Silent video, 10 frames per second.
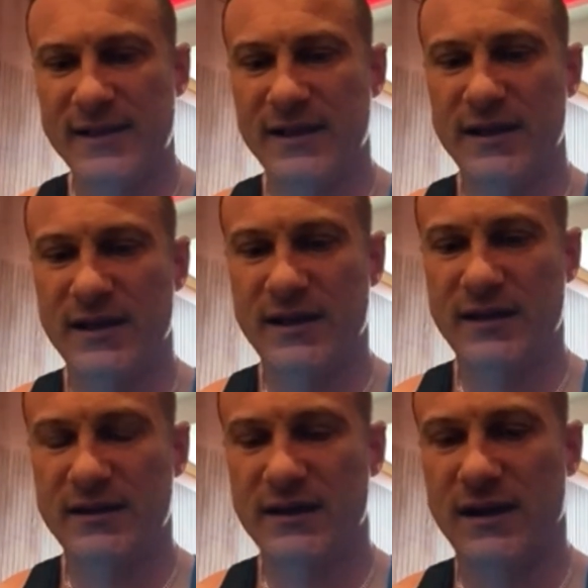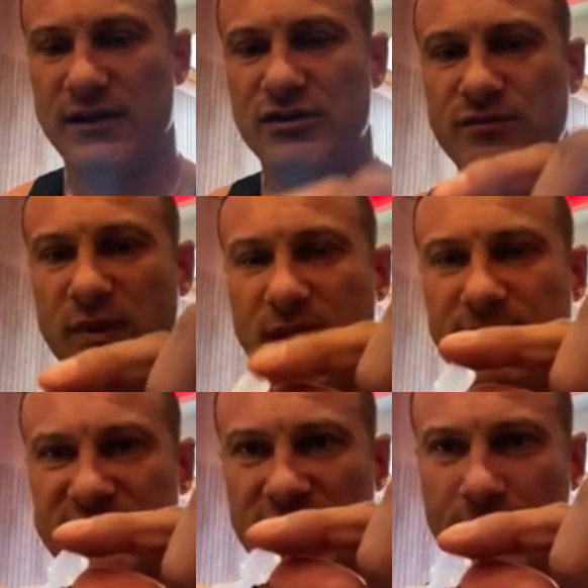And I could pop
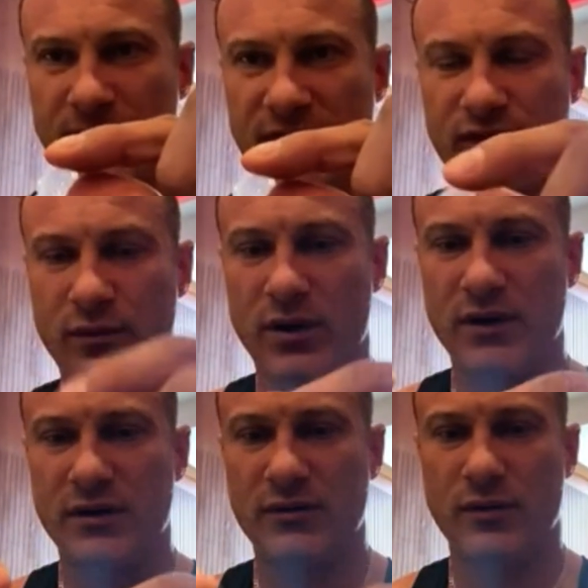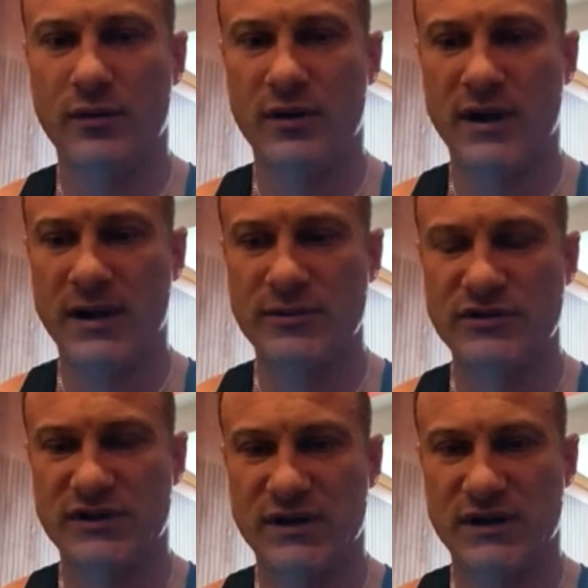the top off the water, or I'm
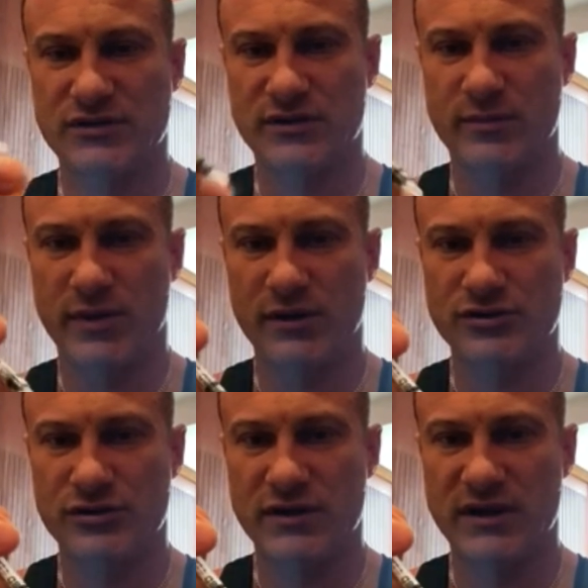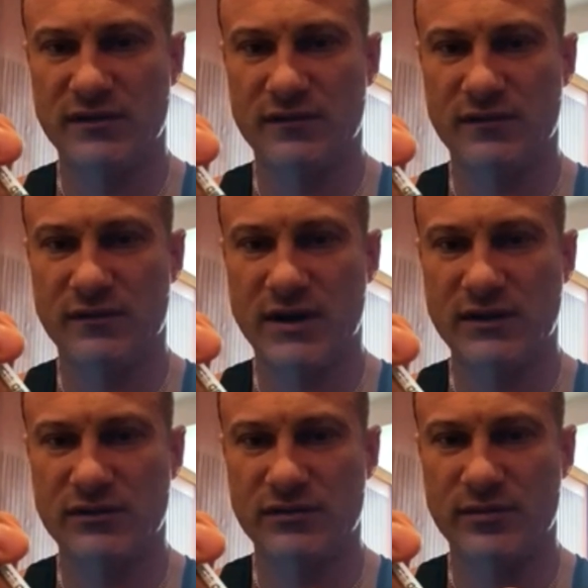just gonna actually puncture it
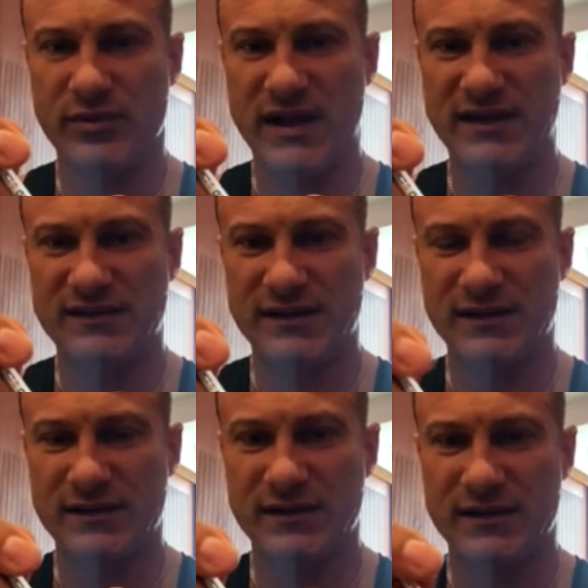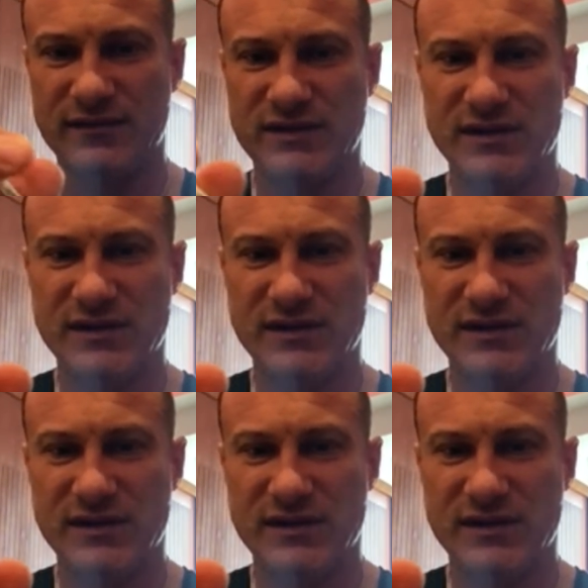right through the plastic that I've